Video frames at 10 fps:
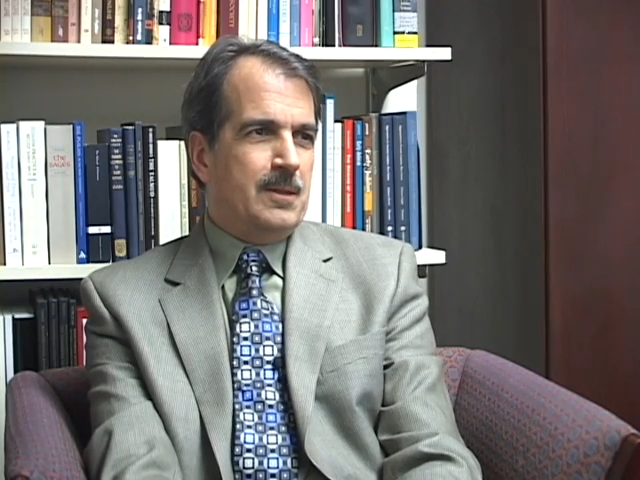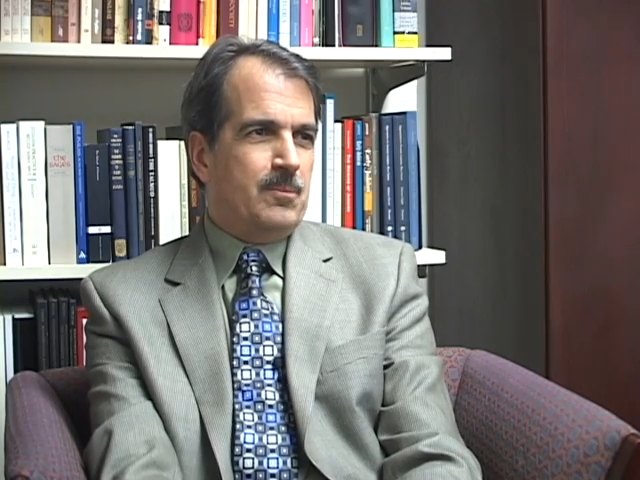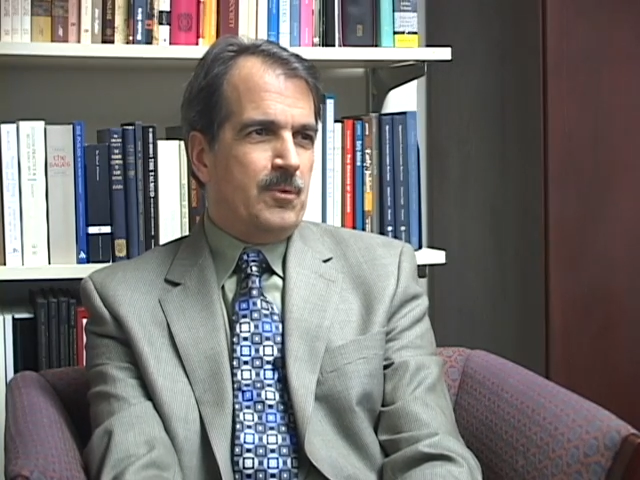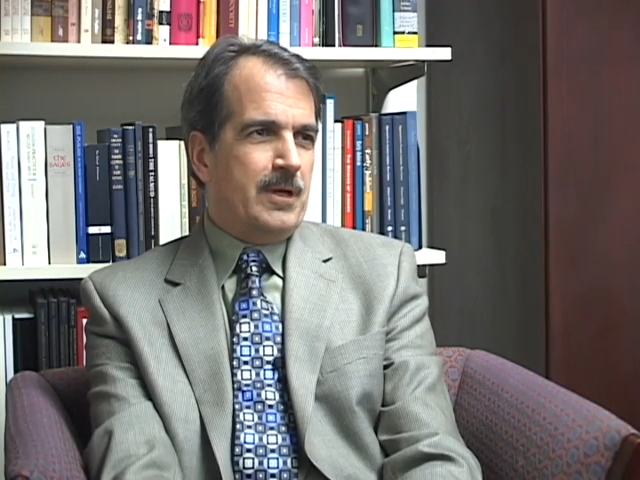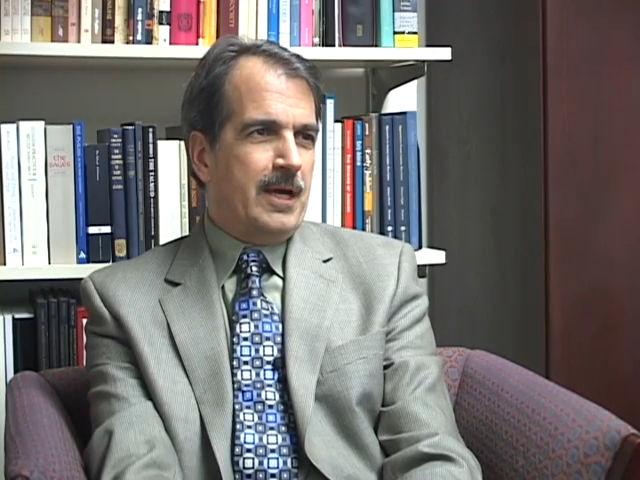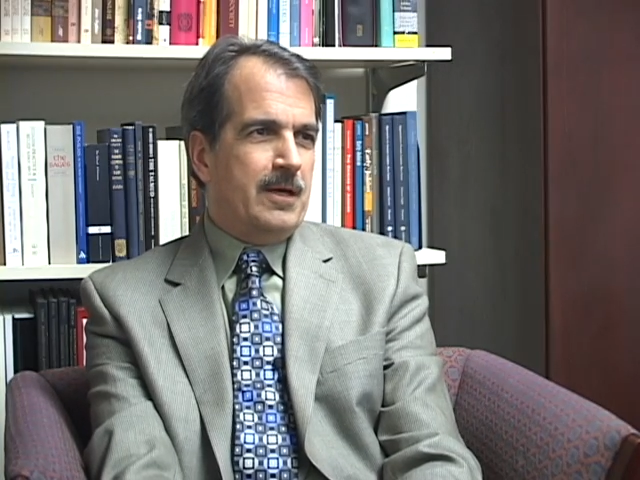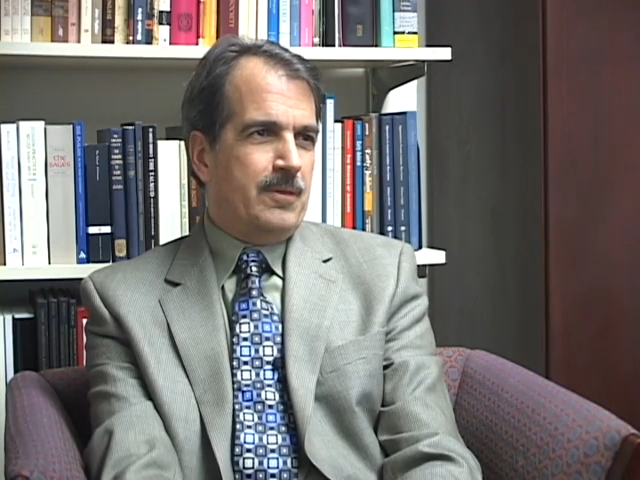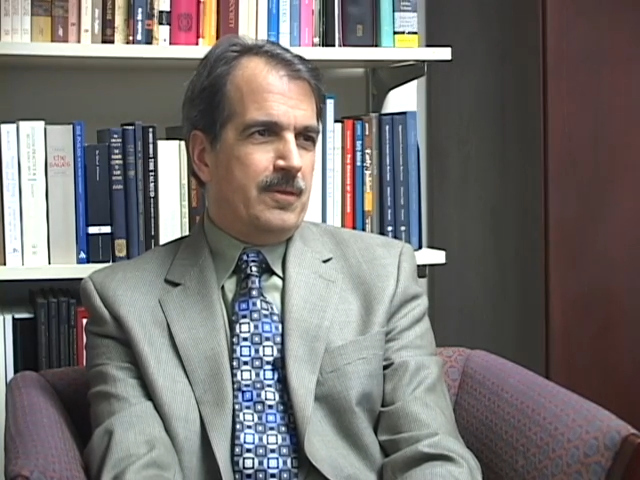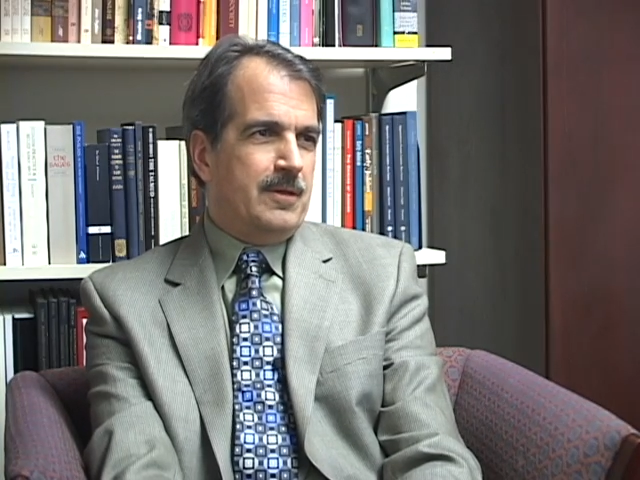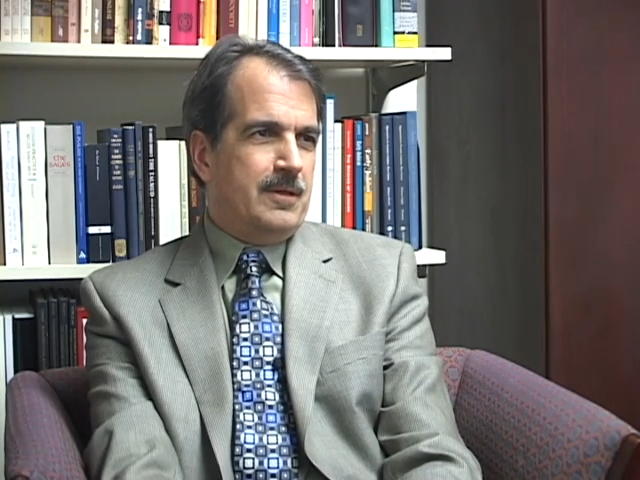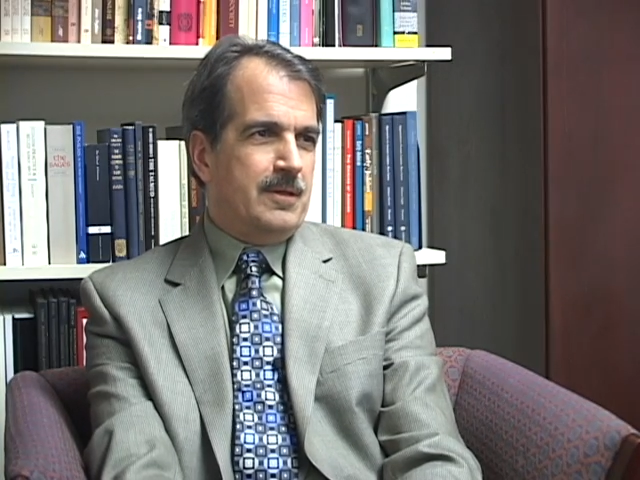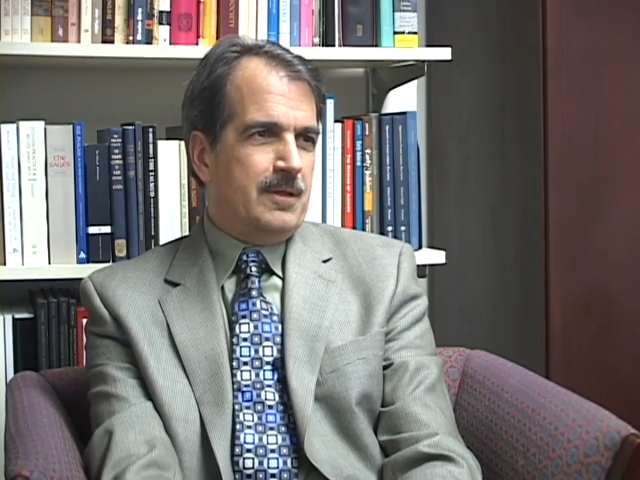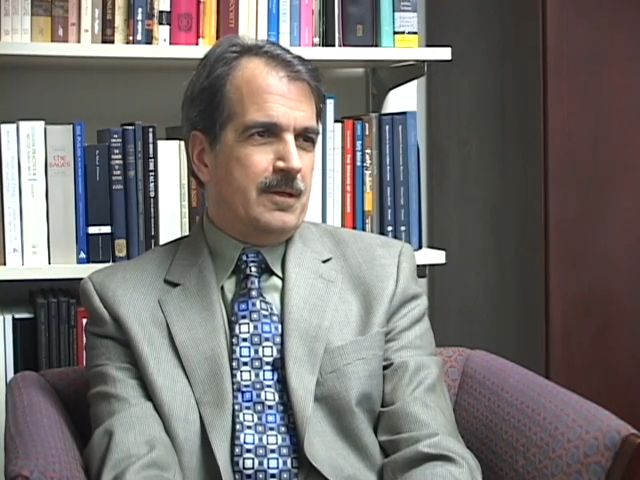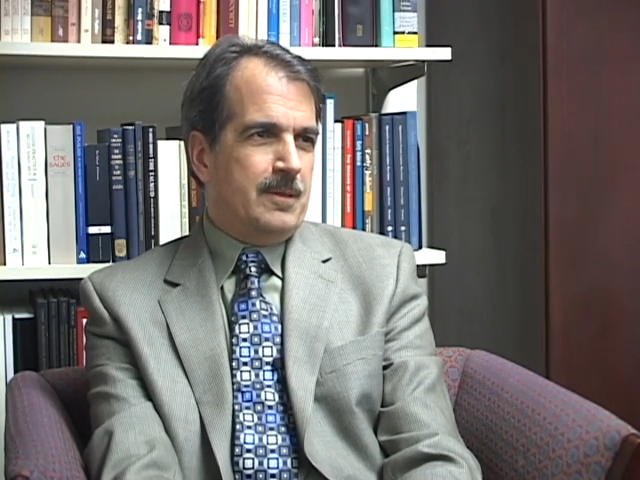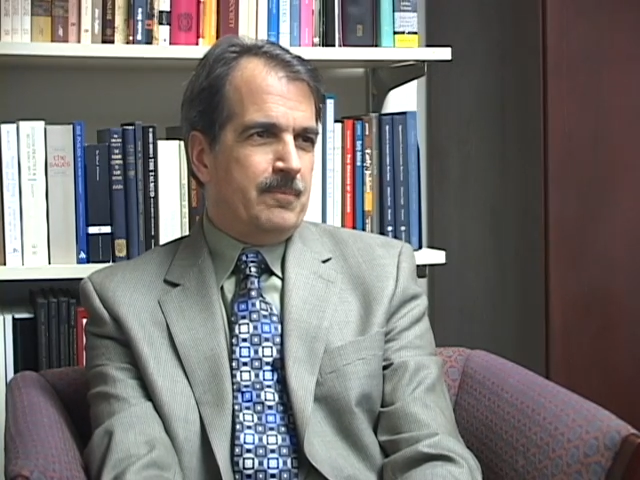bring out
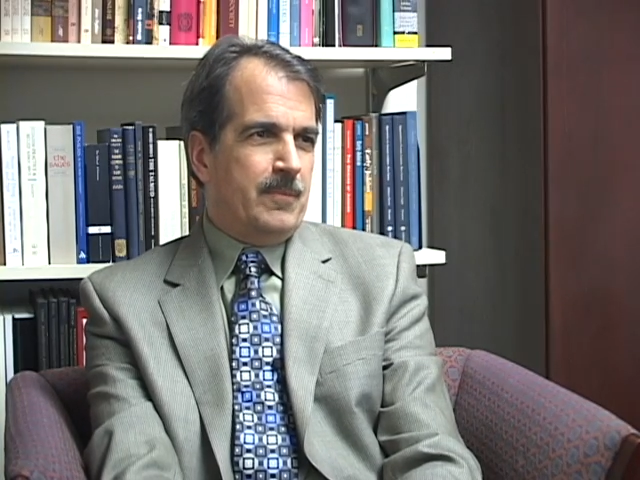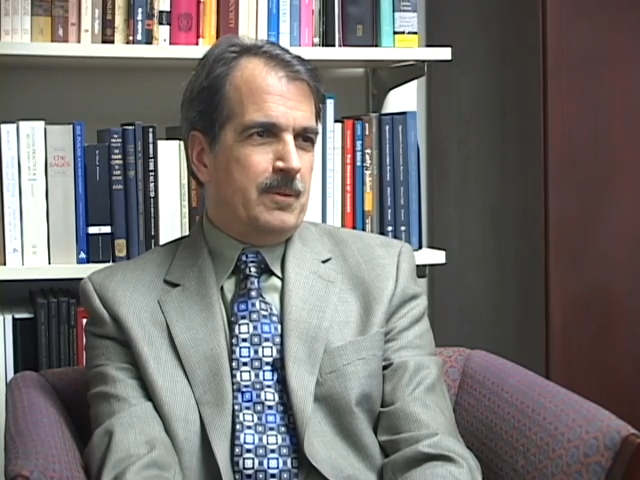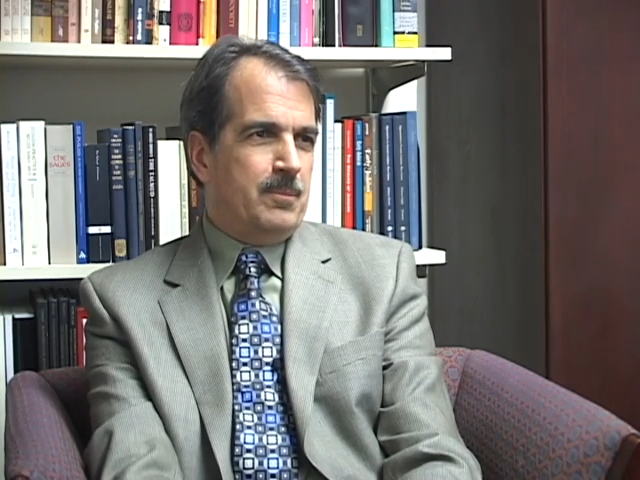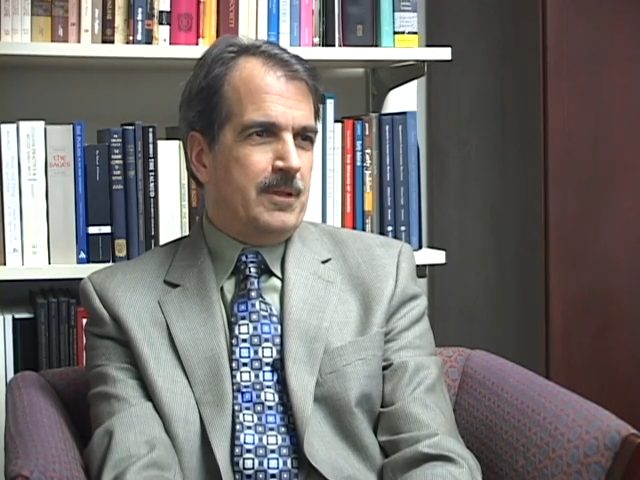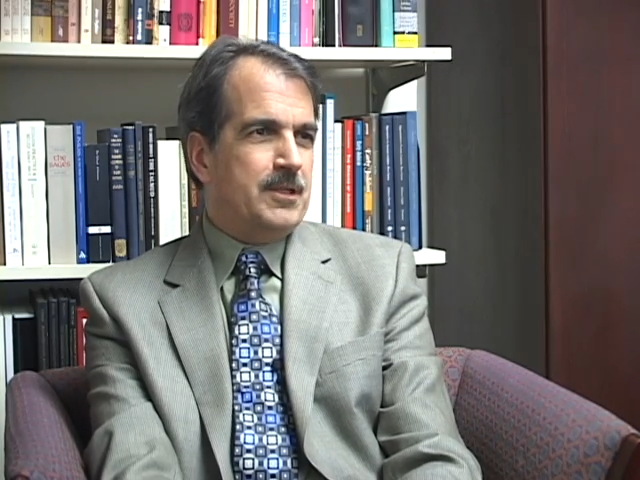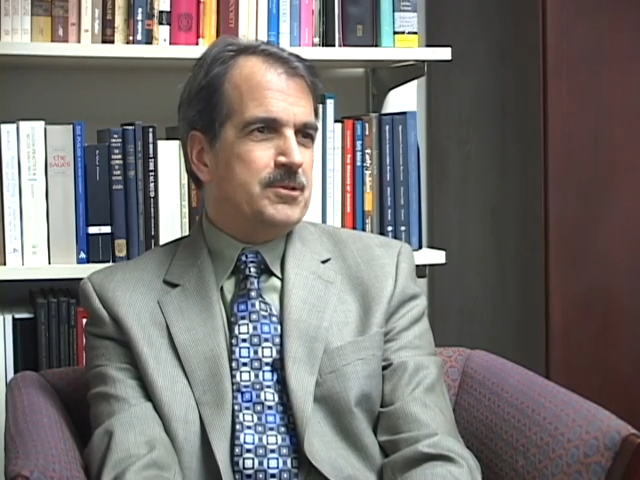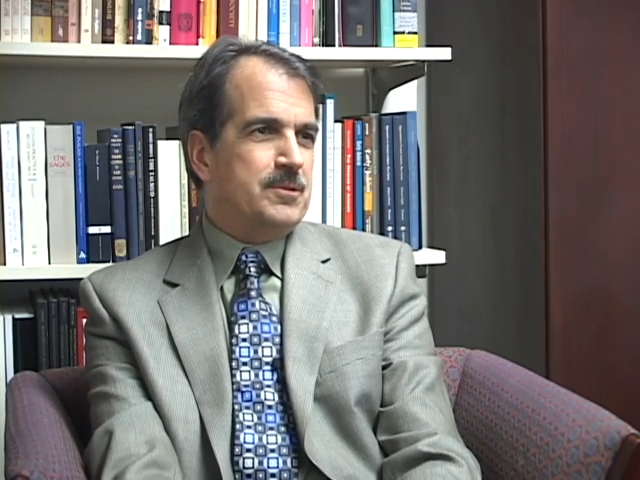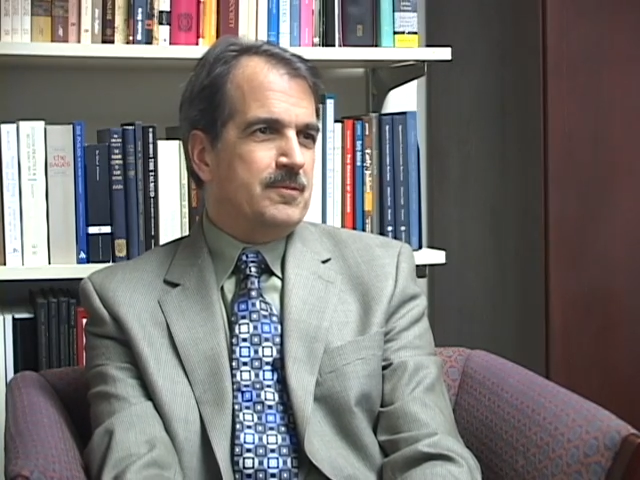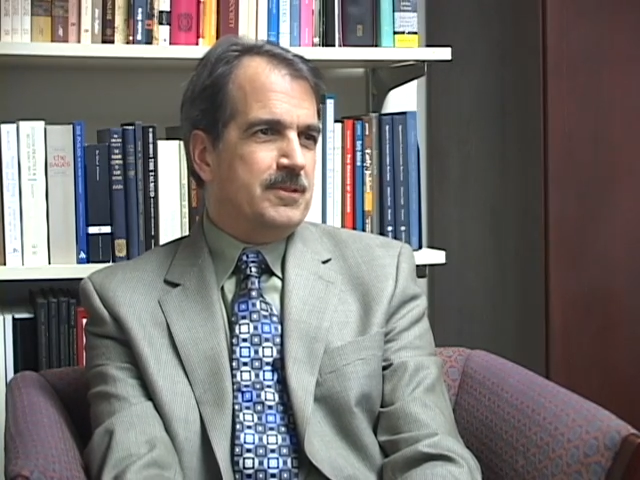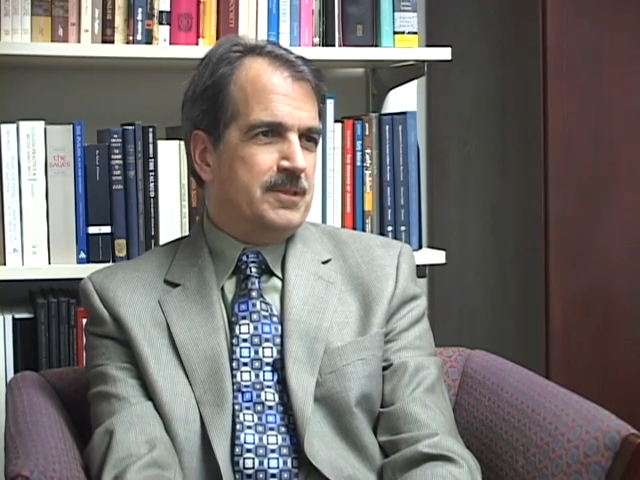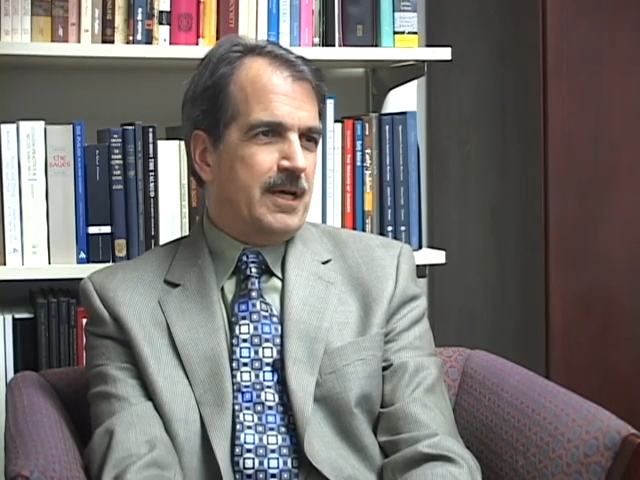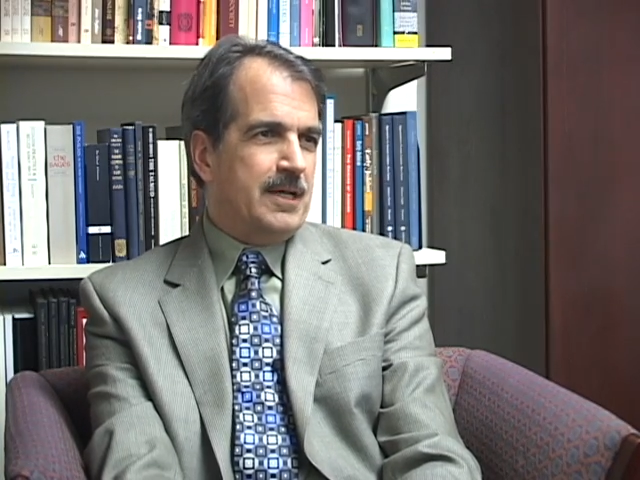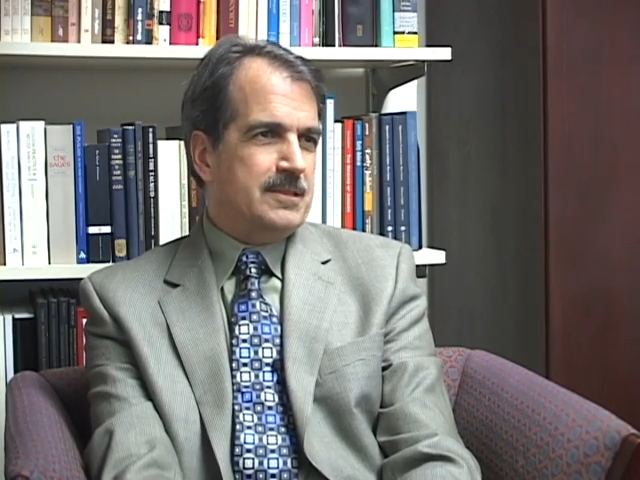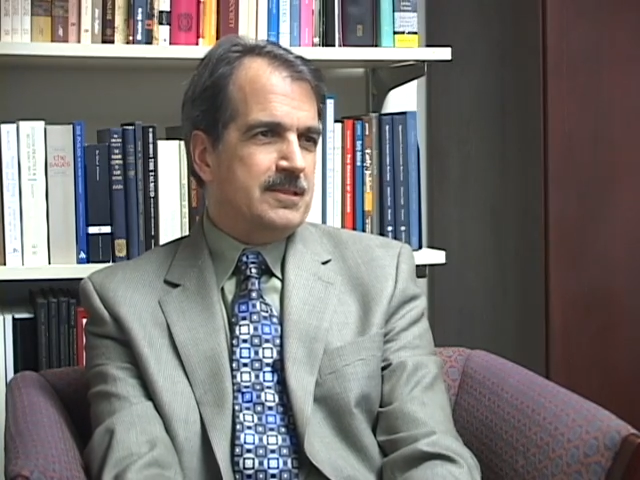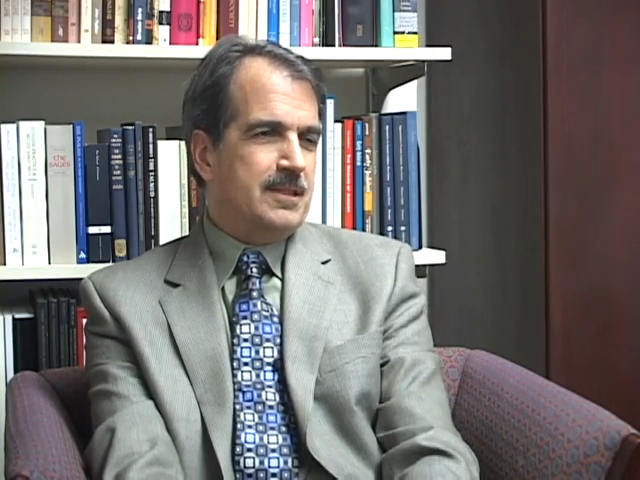the pleasure of the text.